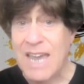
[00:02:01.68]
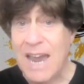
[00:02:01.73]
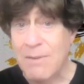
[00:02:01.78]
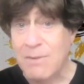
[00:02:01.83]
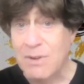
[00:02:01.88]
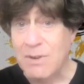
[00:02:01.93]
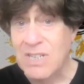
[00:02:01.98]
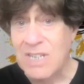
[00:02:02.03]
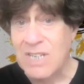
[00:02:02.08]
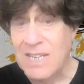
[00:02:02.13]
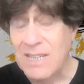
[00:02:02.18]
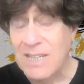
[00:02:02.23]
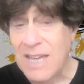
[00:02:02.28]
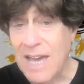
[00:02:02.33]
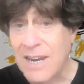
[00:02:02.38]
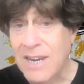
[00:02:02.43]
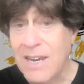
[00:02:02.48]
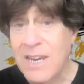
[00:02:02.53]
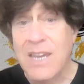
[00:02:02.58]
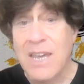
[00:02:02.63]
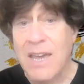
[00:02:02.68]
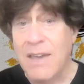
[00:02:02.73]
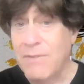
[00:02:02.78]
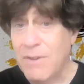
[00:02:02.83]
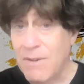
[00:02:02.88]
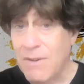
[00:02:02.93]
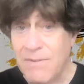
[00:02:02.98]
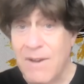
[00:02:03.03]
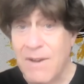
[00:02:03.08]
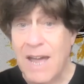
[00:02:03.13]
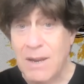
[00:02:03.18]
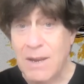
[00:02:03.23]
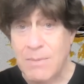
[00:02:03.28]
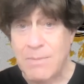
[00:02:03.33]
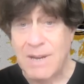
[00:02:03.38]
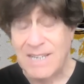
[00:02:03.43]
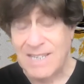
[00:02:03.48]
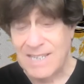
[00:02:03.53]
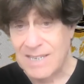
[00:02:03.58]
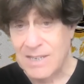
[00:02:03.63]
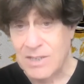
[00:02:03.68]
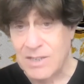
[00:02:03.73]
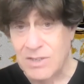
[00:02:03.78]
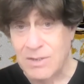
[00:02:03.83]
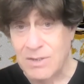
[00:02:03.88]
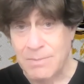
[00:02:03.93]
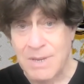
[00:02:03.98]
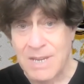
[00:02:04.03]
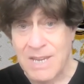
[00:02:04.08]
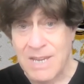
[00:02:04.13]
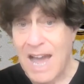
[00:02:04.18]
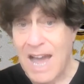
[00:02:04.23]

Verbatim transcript: guarantee that if you follow my system.